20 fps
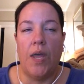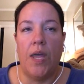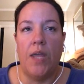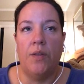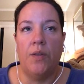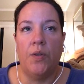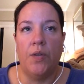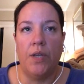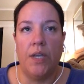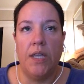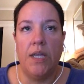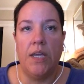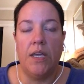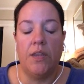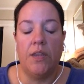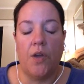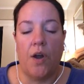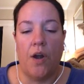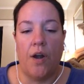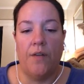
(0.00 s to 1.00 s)
in looking
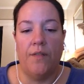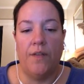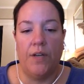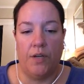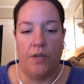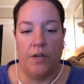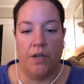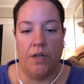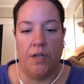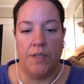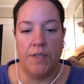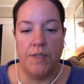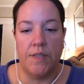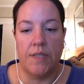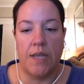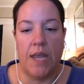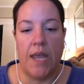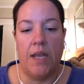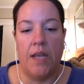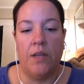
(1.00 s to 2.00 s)
at the Harvey
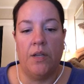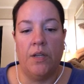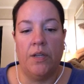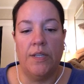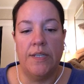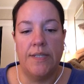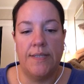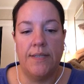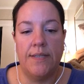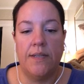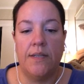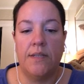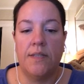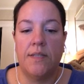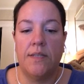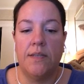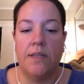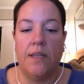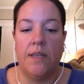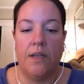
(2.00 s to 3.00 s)
Girls and listening
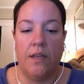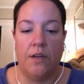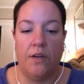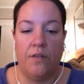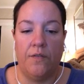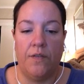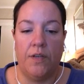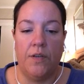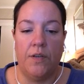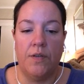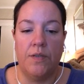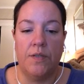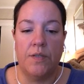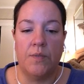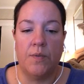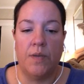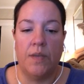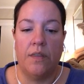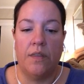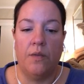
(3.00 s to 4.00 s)
to the interviews
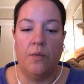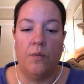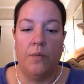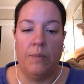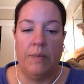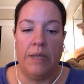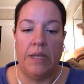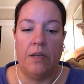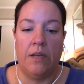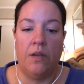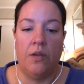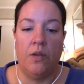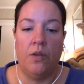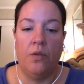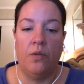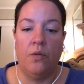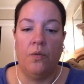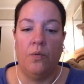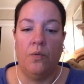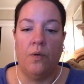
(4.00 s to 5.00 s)
with the women
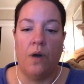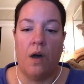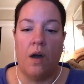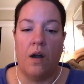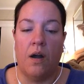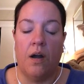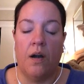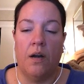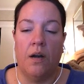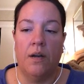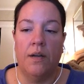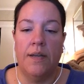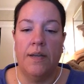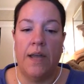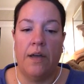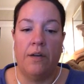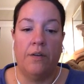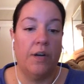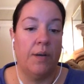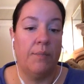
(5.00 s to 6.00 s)
who are
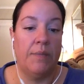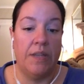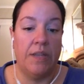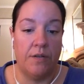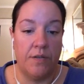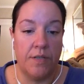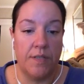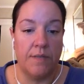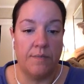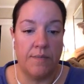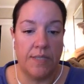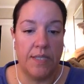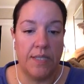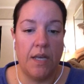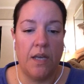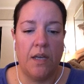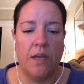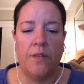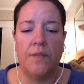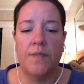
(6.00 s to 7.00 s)
now grandmothers
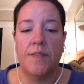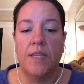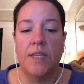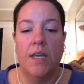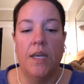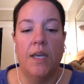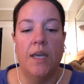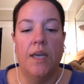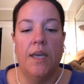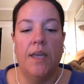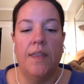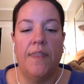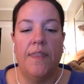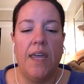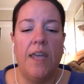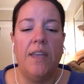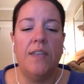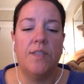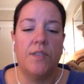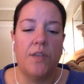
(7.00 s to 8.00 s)
themselves,
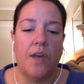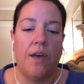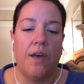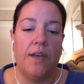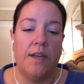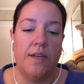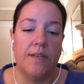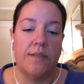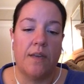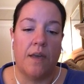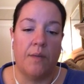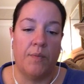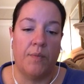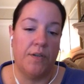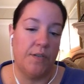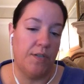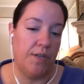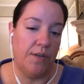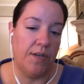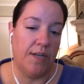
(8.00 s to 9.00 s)
they saw it as
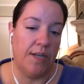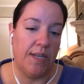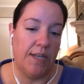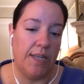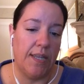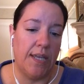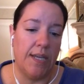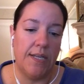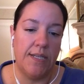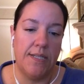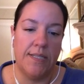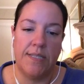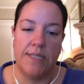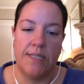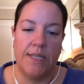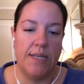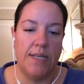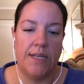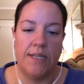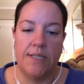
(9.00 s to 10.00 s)
opportunity. They didn't
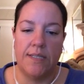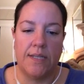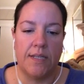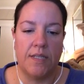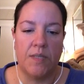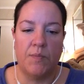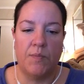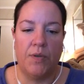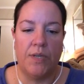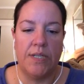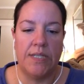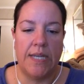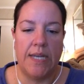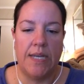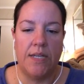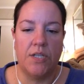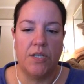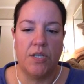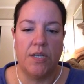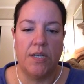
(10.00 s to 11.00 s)
see it as
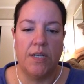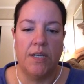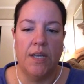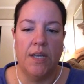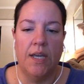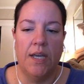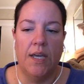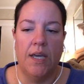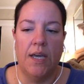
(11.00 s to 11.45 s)
exploitation.